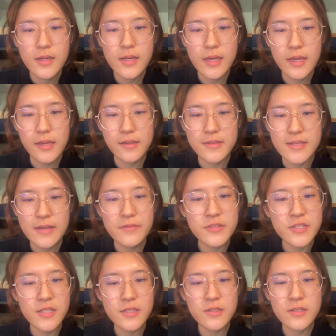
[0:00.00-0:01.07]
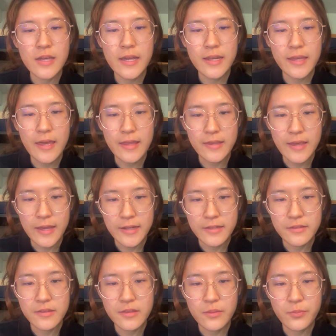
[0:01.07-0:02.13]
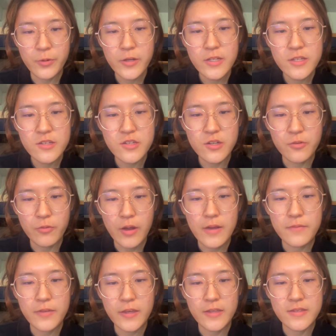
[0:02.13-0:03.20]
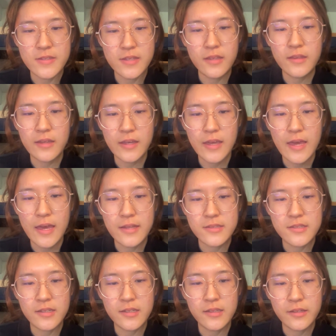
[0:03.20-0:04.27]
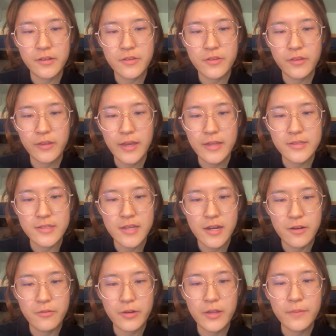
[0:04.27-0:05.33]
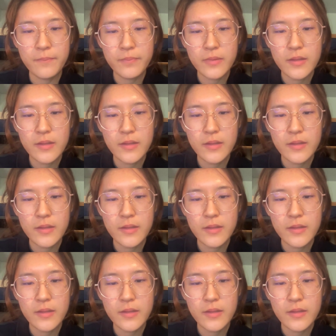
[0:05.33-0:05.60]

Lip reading: In 1788, the British arrived in Sydney and declared the land territory.